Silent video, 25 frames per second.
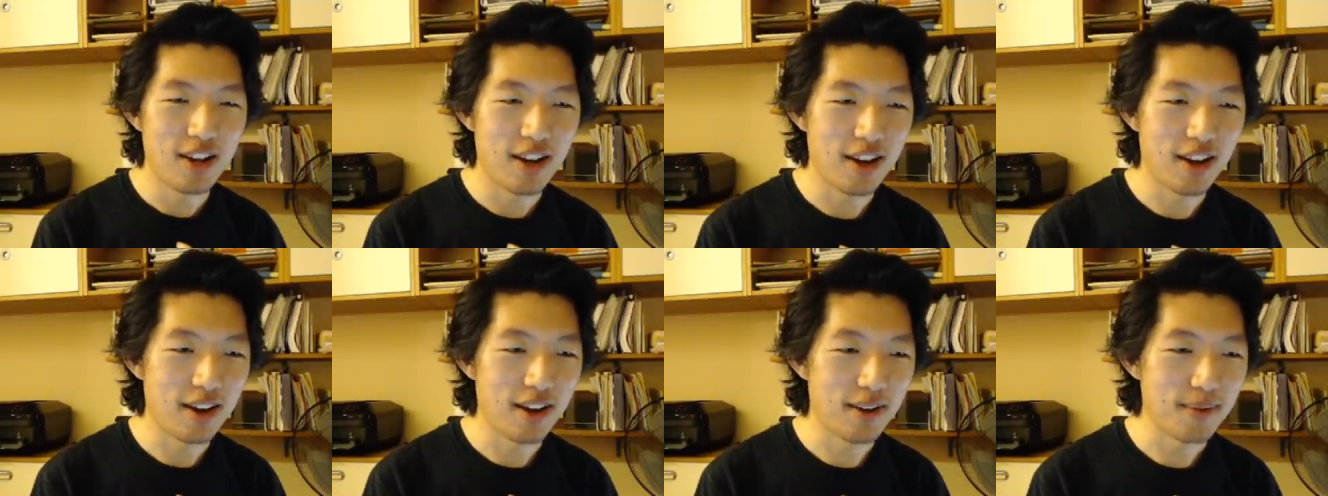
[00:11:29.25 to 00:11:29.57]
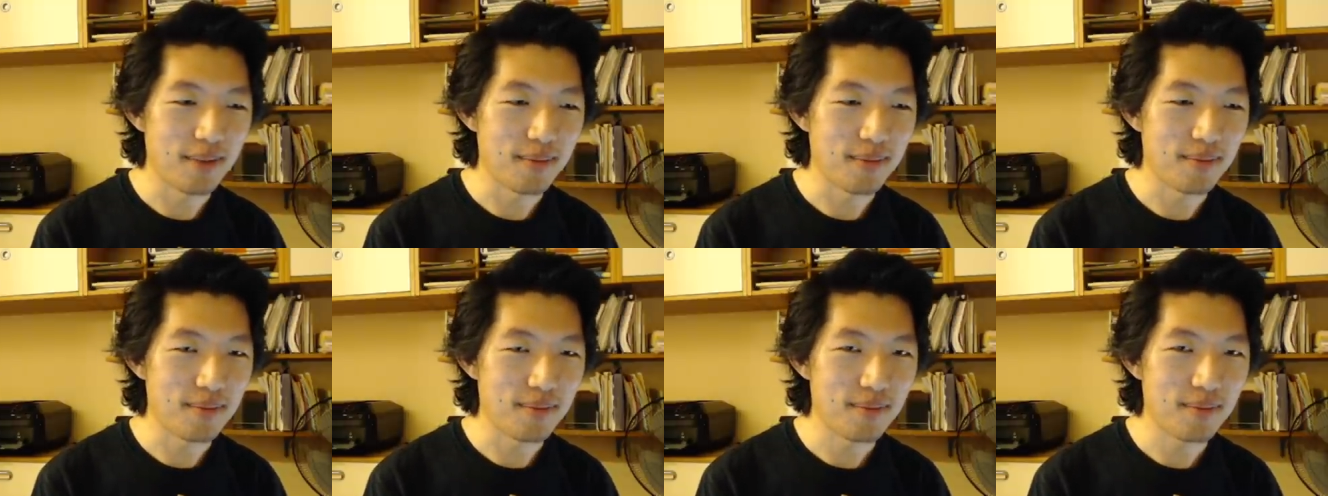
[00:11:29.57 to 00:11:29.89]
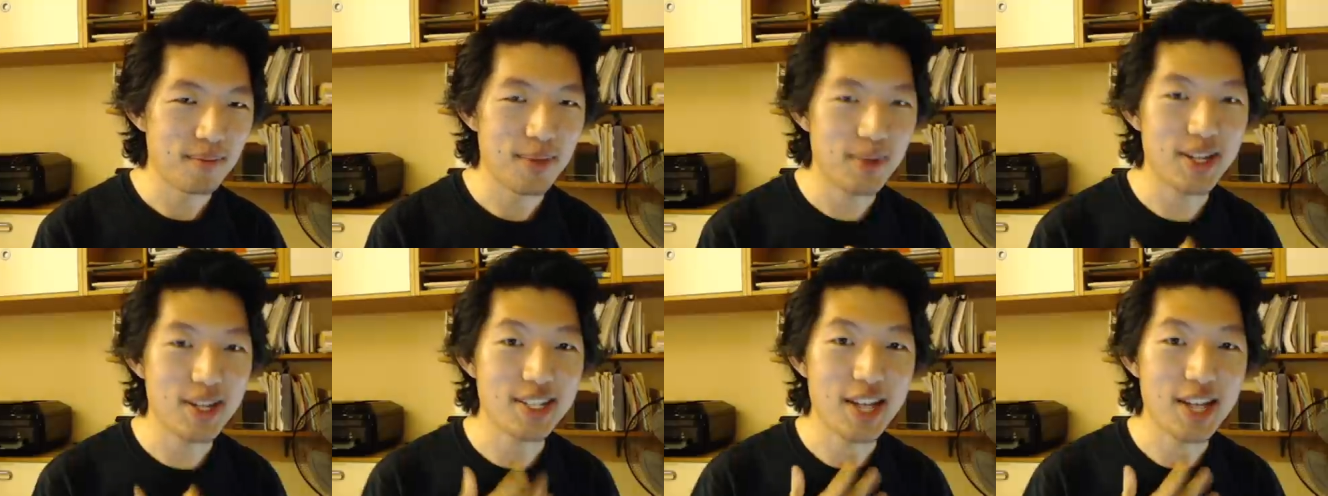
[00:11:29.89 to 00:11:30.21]
um,
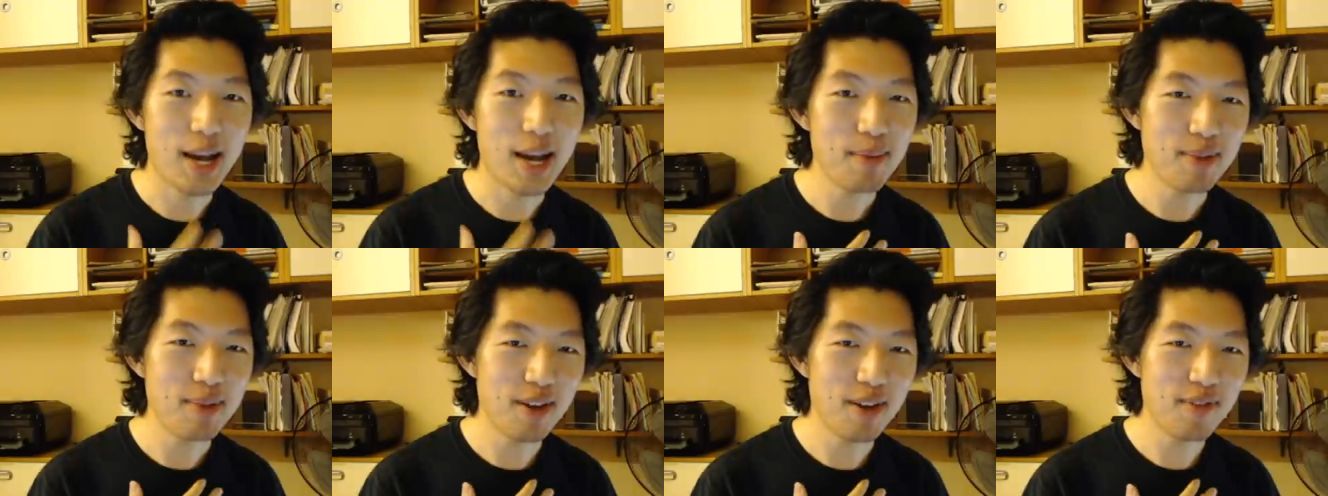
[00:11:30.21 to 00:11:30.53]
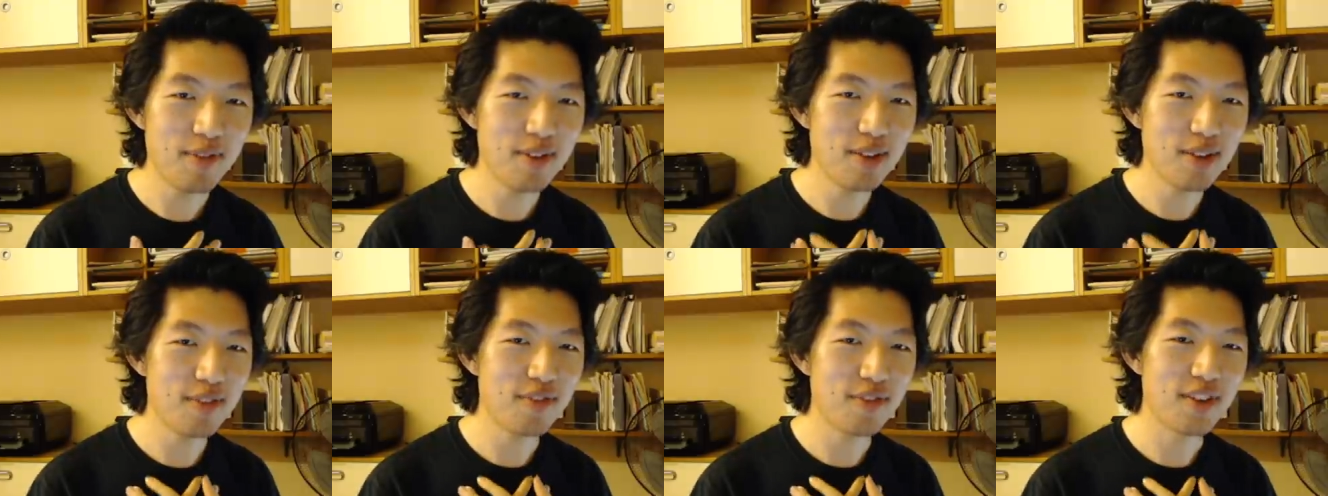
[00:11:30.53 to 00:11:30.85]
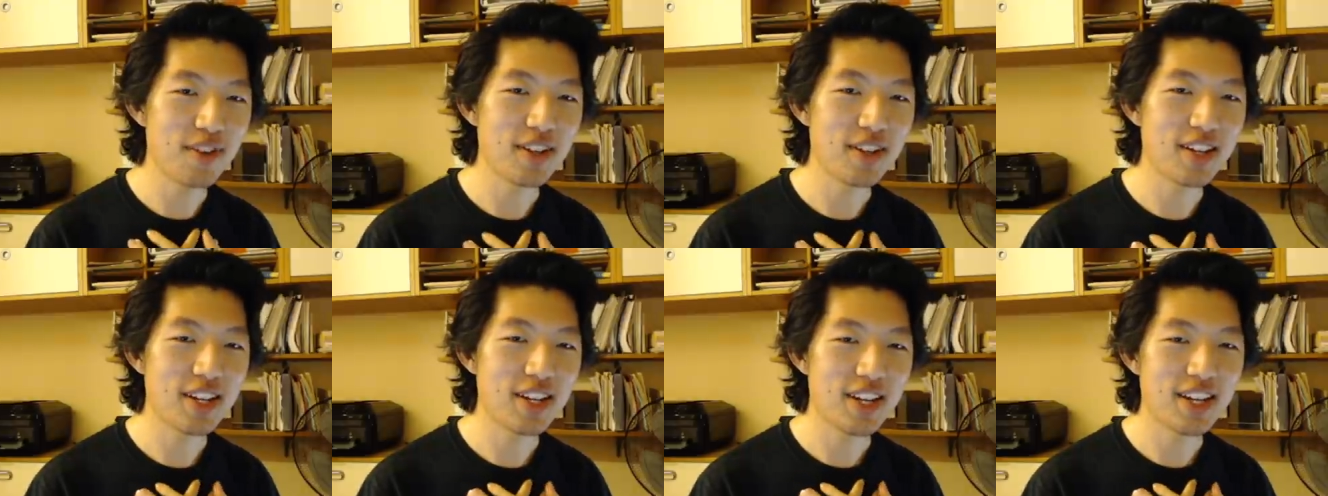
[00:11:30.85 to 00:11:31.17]
because I'm definitely
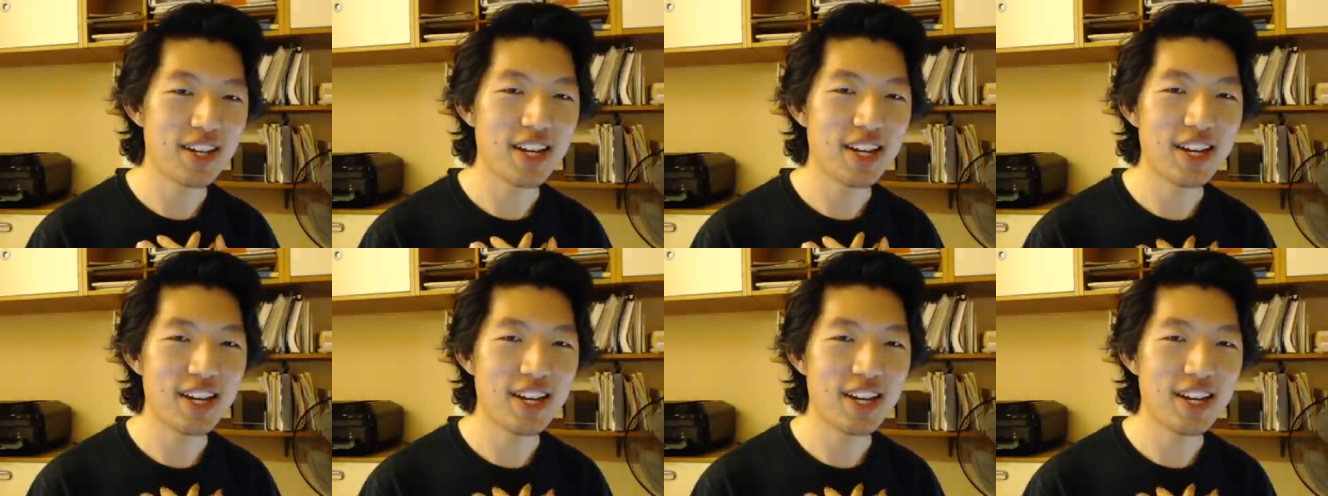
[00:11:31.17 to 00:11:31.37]
feeling it,